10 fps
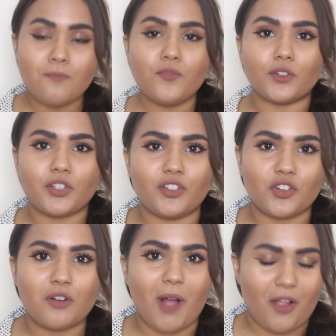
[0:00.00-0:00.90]
I'm not too
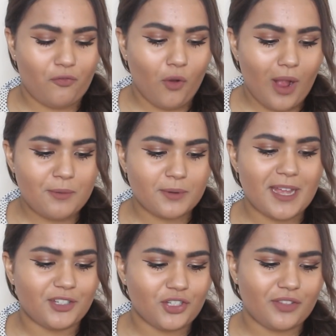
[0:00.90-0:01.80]
sure, but I thought I would
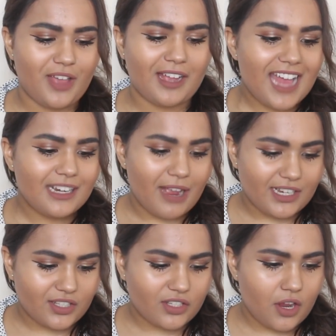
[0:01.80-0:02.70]
mention that.
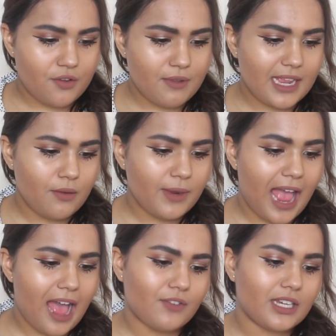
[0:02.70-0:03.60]
Anyway, so here we
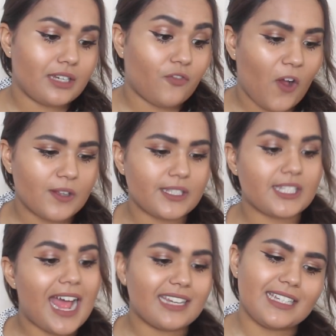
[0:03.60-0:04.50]
have an
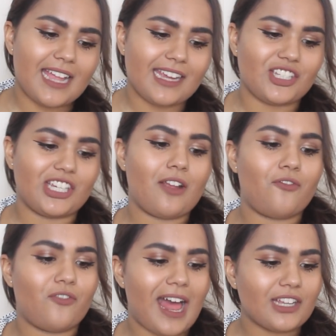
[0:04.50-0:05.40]
advanced anti-aging
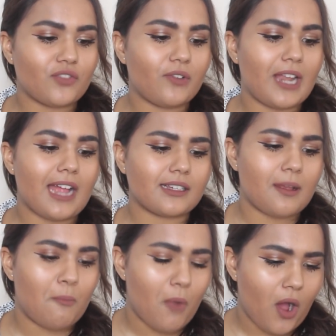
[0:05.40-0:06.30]
flash
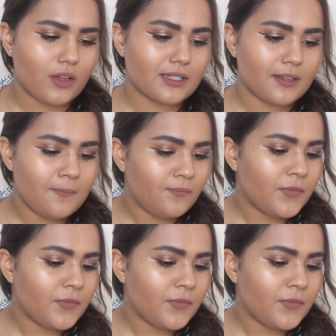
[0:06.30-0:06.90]
relax mask.